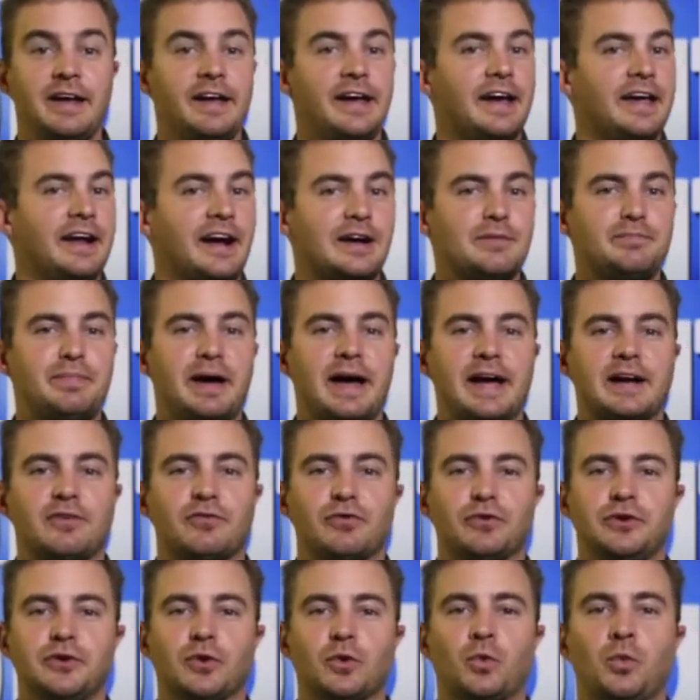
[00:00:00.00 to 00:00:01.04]
And I'm back
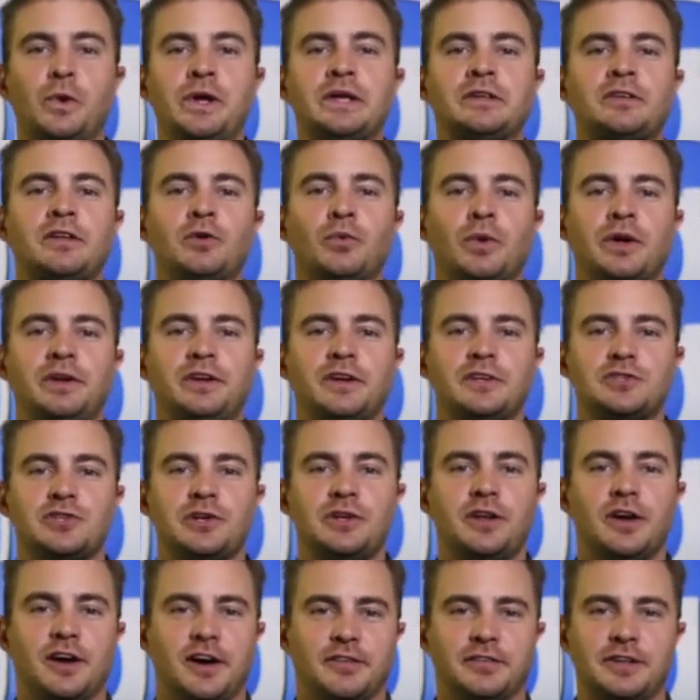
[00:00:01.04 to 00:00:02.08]
for your weekly
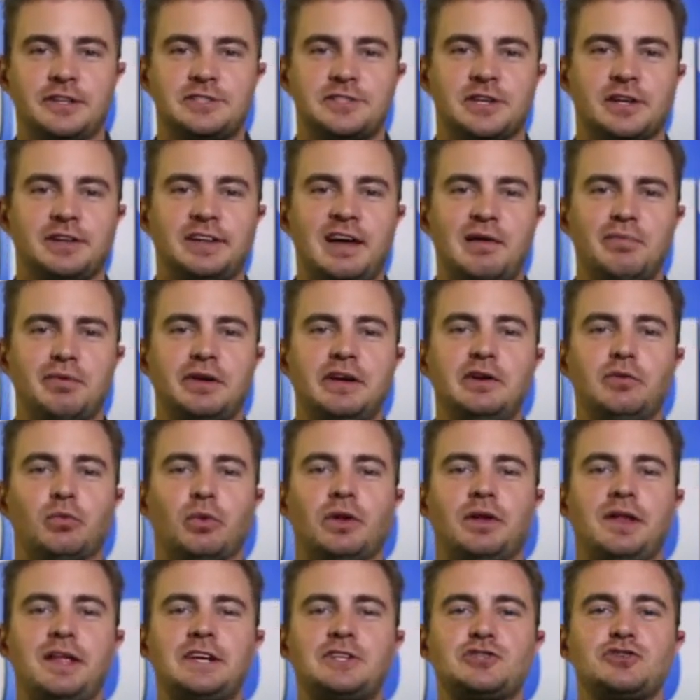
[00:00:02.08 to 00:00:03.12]
rendition of the Celebrity
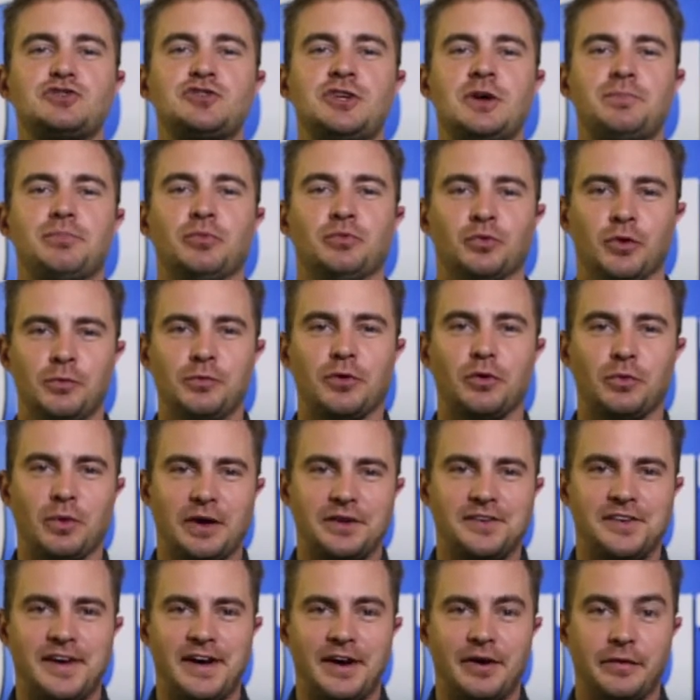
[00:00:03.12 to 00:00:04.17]
Relationship Rumor
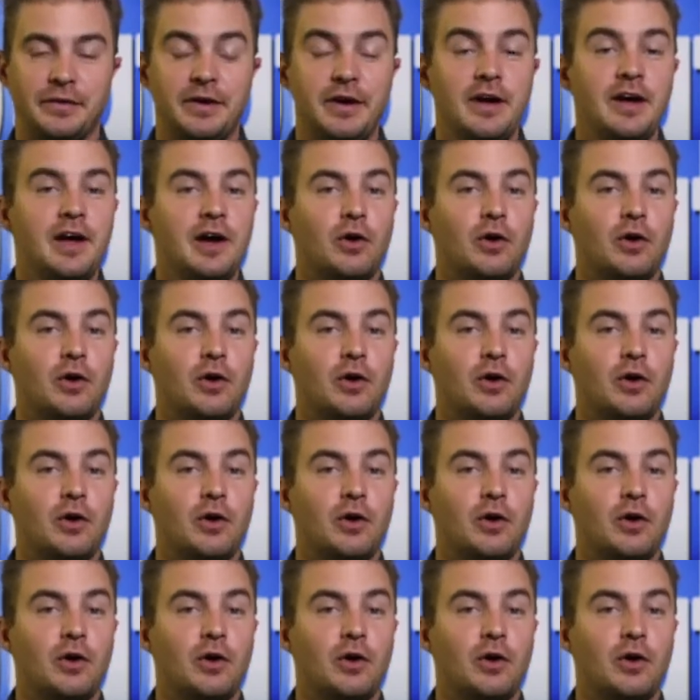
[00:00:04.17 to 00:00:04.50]
Rundown,